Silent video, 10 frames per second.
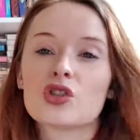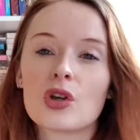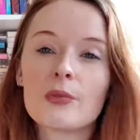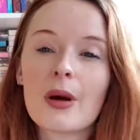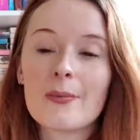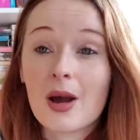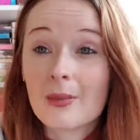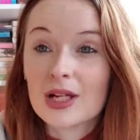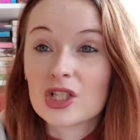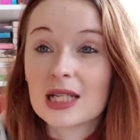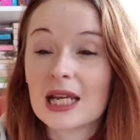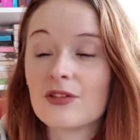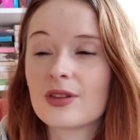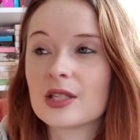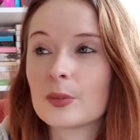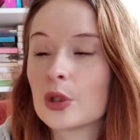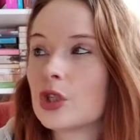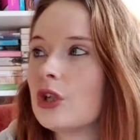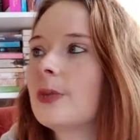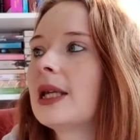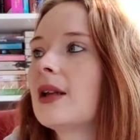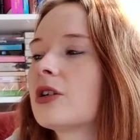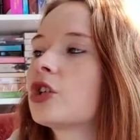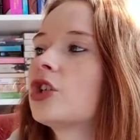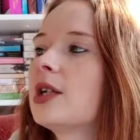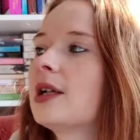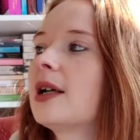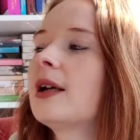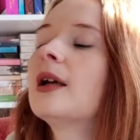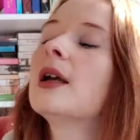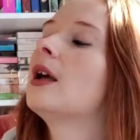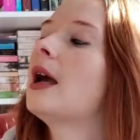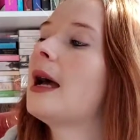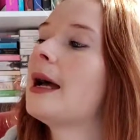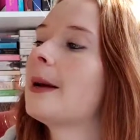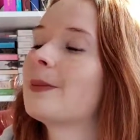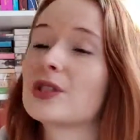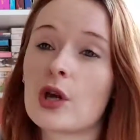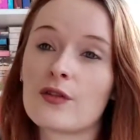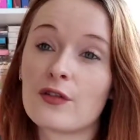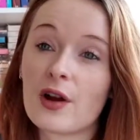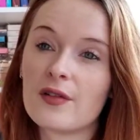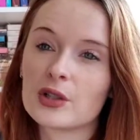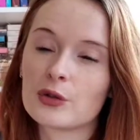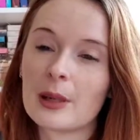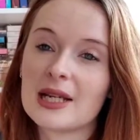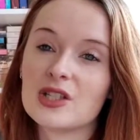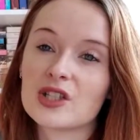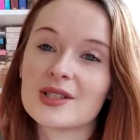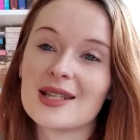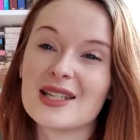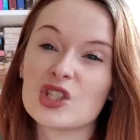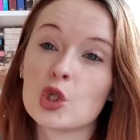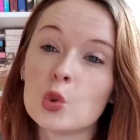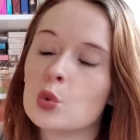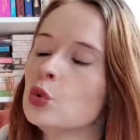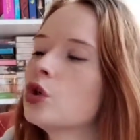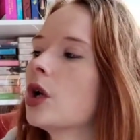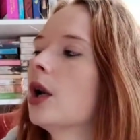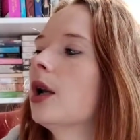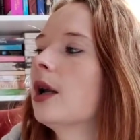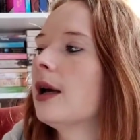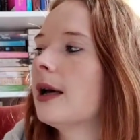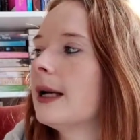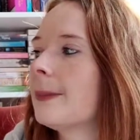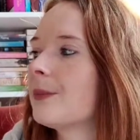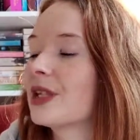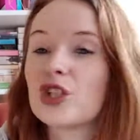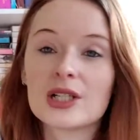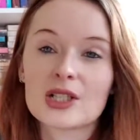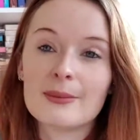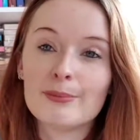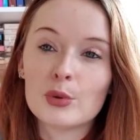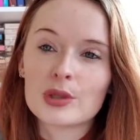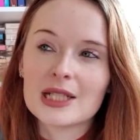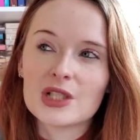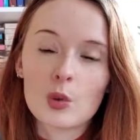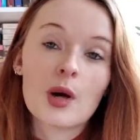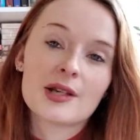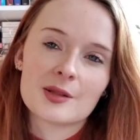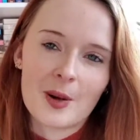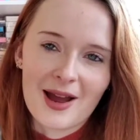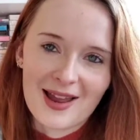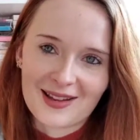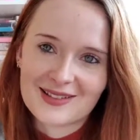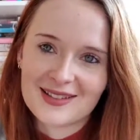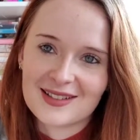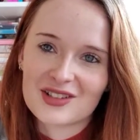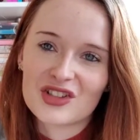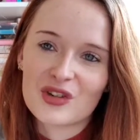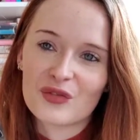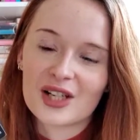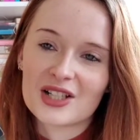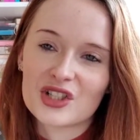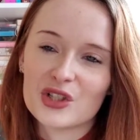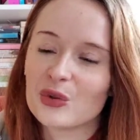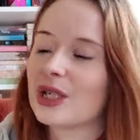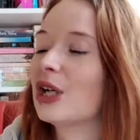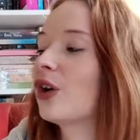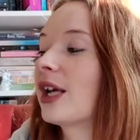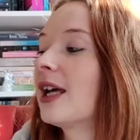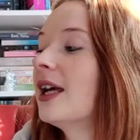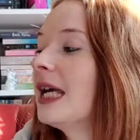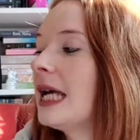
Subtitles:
So my mum actually gave this book to me last year. It's over 500 pages. It's huge. And she actually bought it twice by accident. She didn't realise she'd already got it.